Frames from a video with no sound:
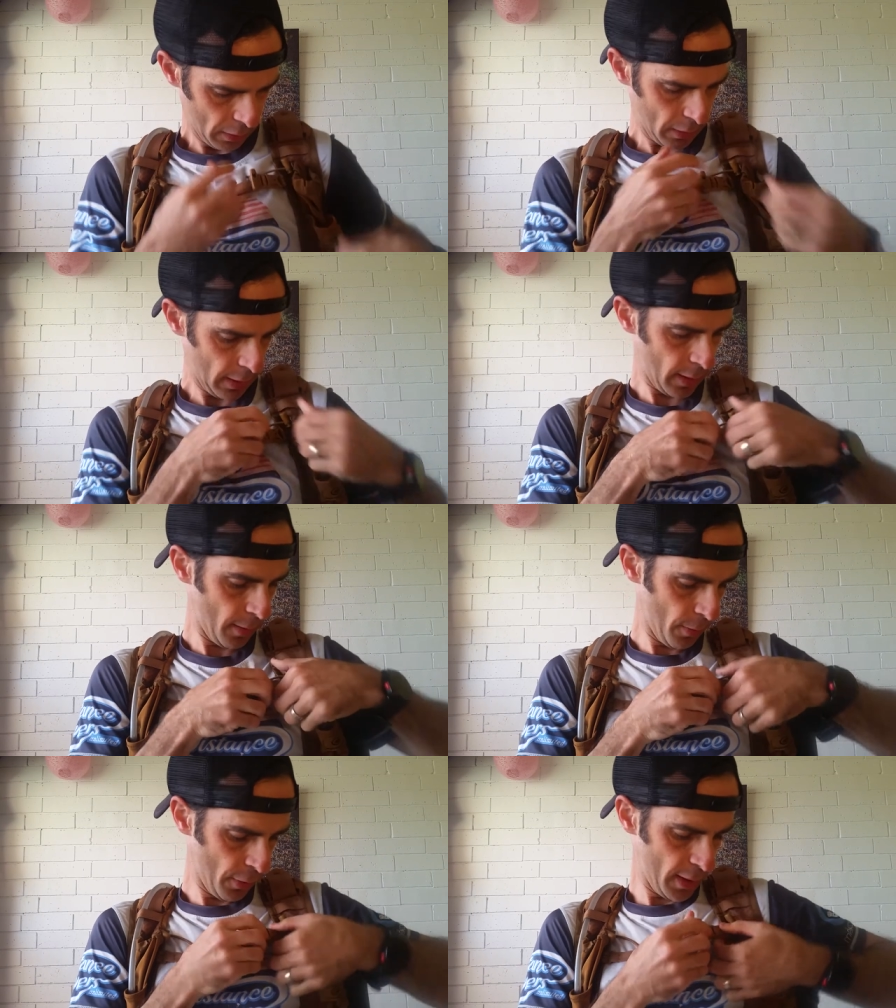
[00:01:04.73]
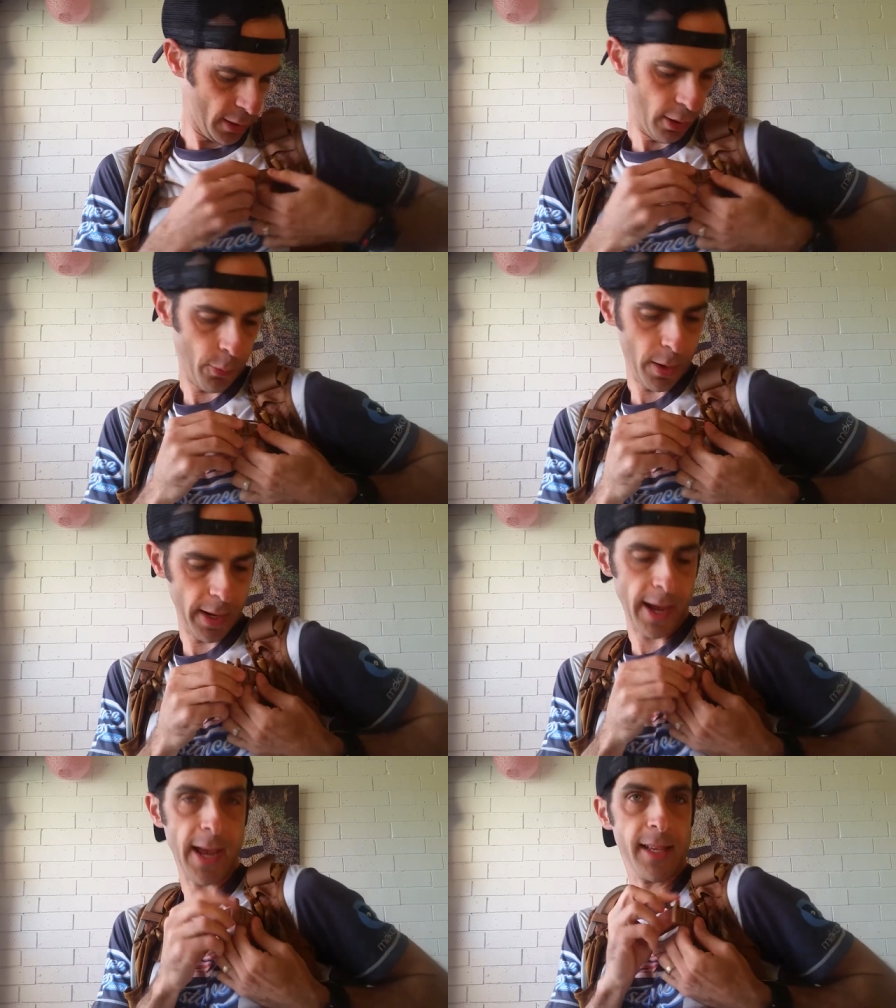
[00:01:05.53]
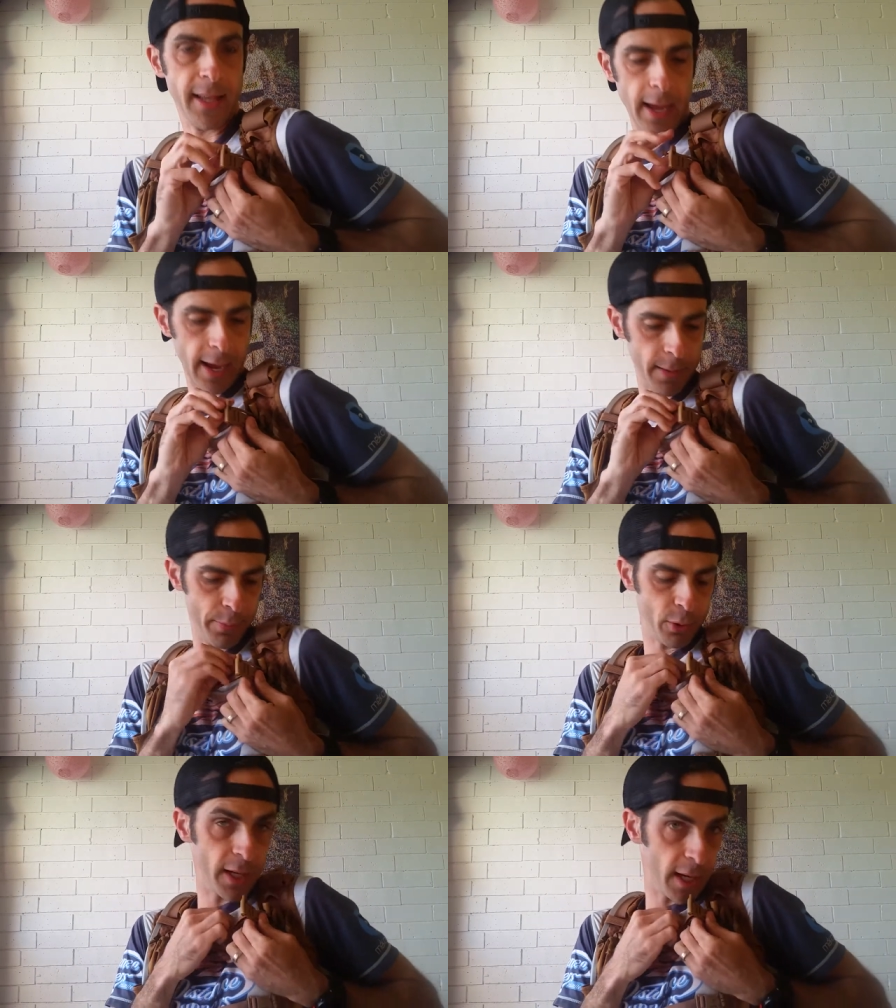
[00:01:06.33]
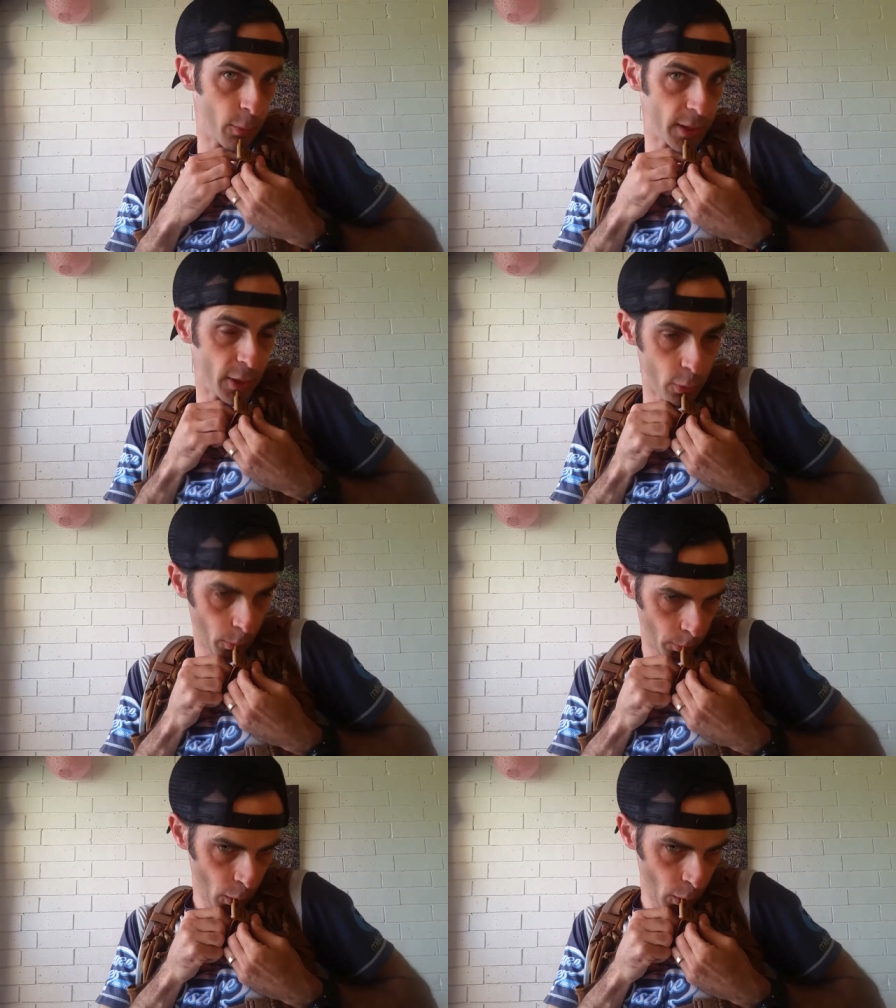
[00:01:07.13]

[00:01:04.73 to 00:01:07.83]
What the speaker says: Okay, this top one has a built-in whistle.